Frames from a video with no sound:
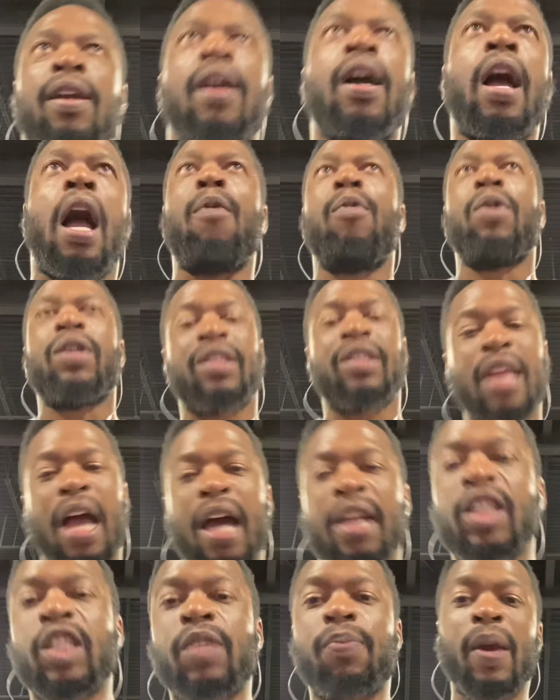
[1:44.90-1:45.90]
I was
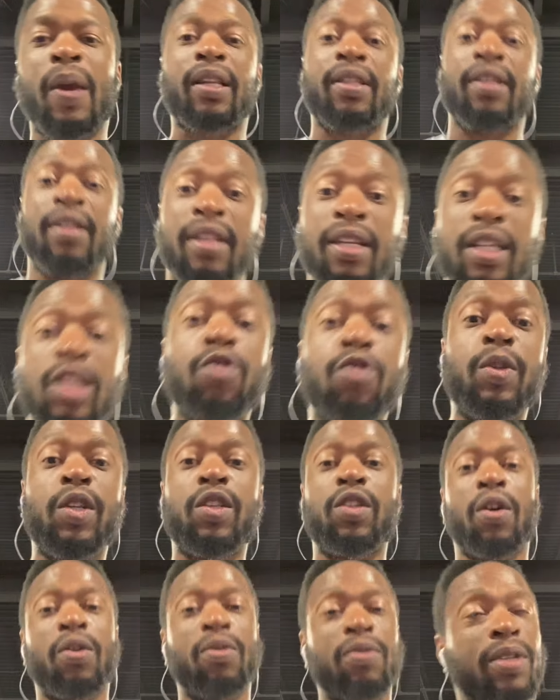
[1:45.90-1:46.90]
not expecting these
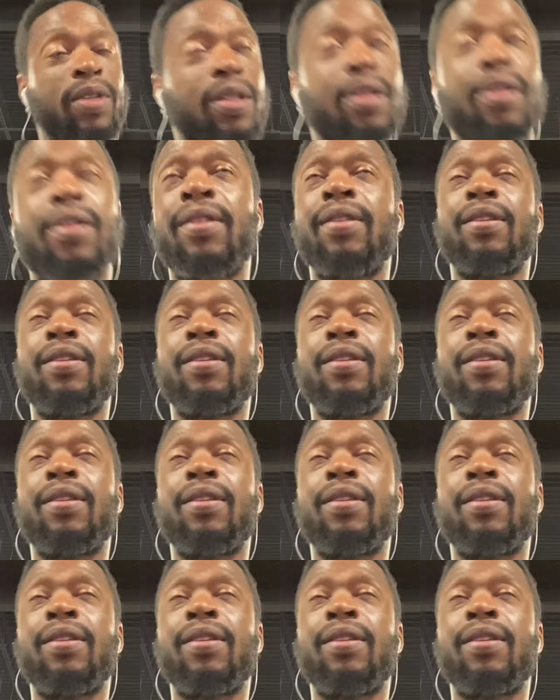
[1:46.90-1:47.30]
results,